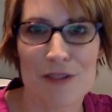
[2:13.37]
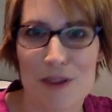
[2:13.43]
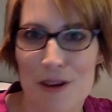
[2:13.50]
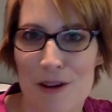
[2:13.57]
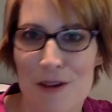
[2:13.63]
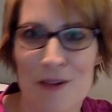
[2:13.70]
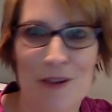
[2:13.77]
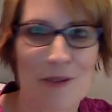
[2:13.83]

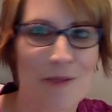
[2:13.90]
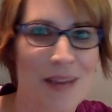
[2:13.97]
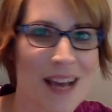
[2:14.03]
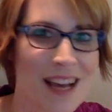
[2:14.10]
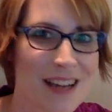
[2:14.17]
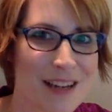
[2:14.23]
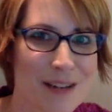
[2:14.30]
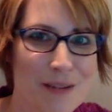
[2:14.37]
know, you're
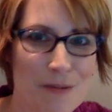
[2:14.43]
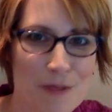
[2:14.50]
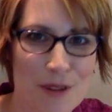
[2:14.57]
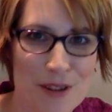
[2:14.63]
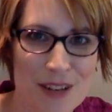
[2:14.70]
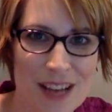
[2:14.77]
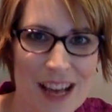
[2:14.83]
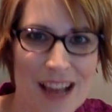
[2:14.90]
behind on your
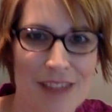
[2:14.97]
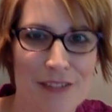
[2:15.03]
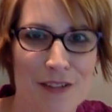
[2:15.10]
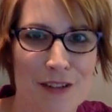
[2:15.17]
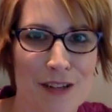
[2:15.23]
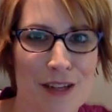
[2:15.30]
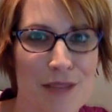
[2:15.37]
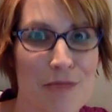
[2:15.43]
word count,
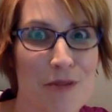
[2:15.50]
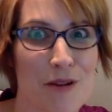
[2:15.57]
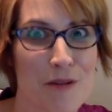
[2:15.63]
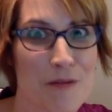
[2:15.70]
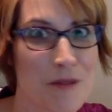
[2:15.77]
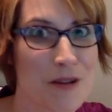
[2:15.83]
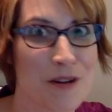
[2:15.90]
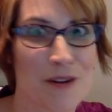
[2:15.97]
you're getting more
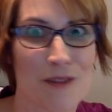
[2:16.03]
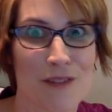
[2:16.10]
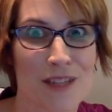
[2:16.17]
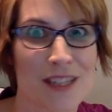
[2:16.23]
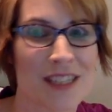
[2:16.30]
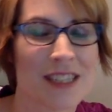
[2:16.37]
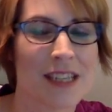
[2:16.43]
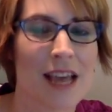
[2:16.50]
and more
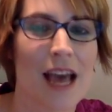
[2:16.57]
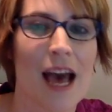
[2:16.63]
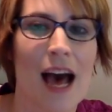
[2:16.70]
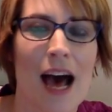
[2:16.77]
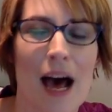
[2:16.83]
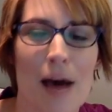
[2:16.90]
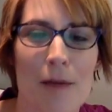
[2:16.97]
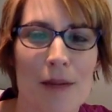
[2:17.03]
nervous,
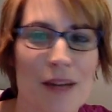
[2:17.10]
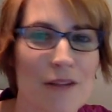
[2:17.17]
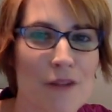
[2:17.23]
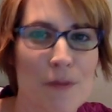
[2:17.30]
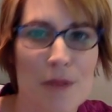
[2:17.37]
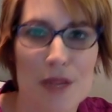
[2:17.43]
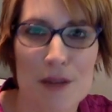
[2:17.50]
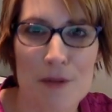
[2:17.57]
and
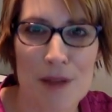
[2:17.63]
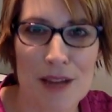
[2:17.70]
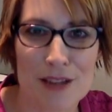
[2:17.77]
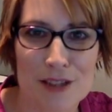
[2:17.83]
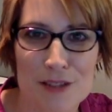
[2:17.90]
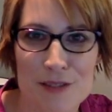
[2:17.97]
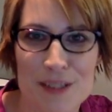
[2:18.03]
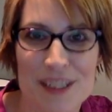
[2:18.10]
everybody
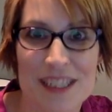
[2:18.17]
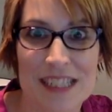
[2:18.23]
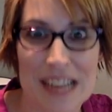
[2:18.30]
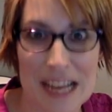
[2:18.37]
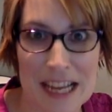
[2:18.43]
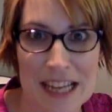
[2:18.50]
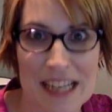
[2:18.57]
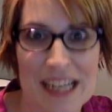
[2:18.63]
around you is
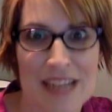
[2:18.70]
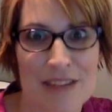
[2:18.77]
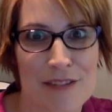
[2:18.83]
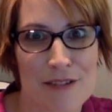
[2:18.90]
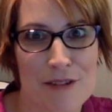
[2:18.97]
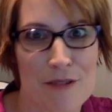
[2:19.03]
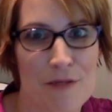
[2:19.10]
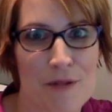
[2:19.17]
done, and you
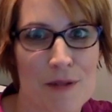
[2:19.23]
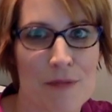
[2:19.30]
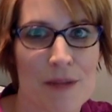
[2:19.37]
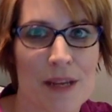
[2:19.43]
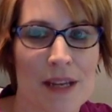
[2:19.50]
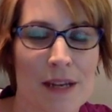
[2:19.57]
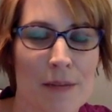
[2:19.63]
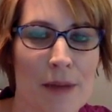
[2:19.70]
don't want to
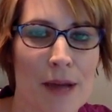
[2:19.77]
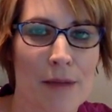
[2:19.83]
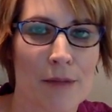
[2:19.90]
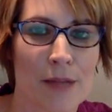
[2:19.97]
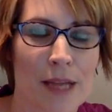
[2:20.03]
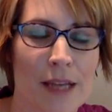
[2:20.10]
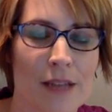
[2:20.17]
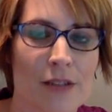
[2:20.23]
be in a bad
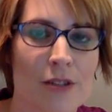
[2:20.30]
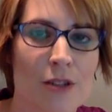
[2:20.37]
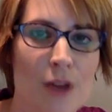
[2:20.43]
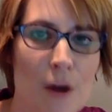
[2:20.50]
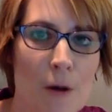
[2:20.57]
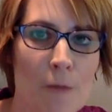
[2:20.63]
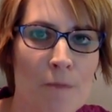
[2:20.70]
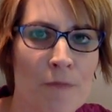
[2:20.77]
place.
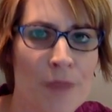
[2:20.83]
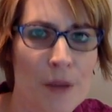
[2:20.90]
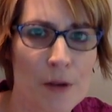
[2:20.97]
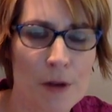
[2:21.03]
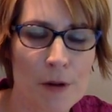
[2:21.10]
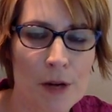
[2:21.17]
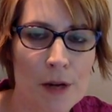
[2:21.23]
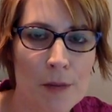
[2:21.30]
So what
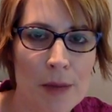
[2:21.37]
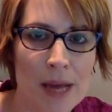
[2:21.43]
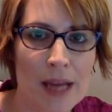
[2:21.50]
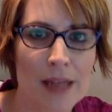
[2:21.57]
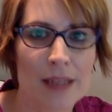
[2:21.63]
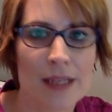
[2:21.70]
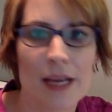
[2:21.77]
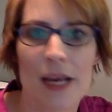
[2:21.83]
I
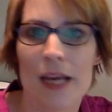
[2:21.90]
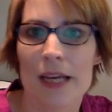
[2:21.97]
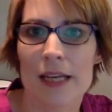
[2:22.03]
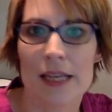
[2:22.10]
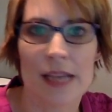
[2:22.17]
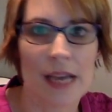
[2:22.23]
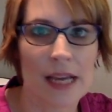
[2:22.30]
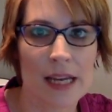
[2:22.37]
recommend,
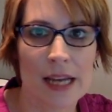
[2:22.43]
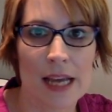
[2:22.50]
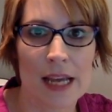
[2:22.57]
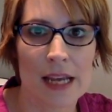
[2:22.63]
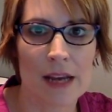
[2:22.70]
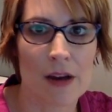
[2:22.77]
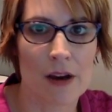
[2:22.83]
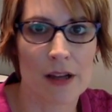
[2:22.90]
get
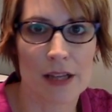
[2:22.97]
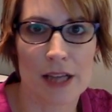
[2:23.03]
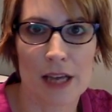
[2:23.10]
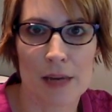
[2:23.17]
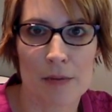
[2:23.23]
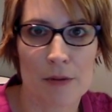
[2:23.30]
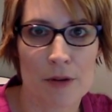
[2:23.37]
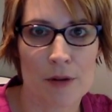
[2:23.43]
a
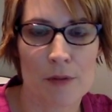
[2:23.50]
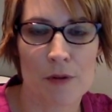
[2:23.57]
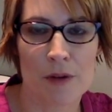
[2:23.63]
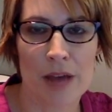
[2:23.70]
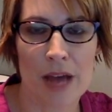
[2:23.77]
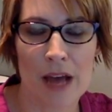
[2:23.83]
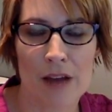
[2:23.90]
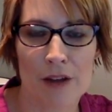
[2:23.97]
online printable
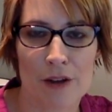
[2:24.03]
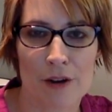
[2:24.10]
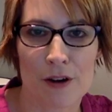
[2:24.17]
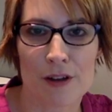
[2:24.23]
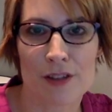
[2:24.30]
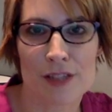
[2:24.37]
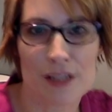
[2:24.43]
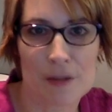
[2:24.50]
calendar.
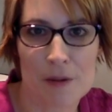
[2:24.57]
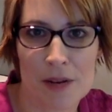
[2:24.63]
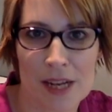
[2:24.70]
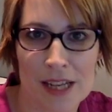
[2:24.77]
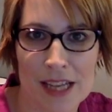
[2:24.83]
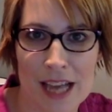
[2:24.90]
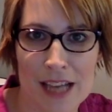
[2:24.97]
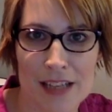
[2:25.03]
I'll stick one
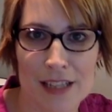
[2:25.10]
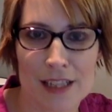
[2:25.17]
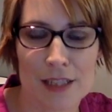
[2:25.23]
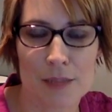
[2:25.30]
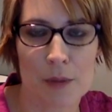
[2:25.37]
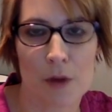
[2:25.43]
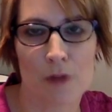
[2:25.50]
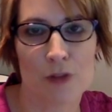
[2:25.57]
at the end of
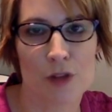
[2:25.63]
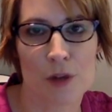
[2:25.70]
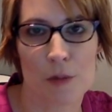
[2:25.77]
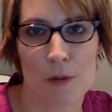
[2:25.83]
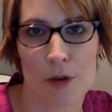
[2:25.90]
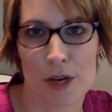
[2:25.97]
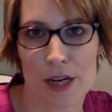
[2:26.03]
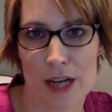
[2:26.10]
this post. You can
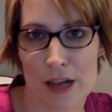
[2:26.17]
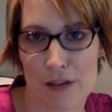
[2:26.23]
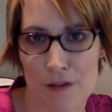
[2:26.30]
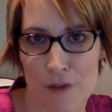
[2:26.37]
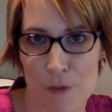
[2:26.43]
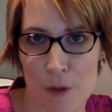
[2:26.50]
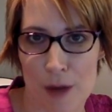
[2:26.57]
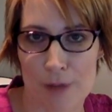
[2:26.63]
print it out if
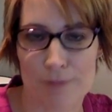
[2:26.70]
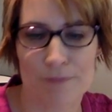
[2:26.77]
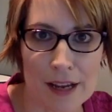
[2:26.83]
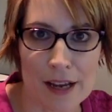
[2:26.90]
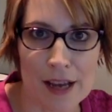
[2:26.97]
you want.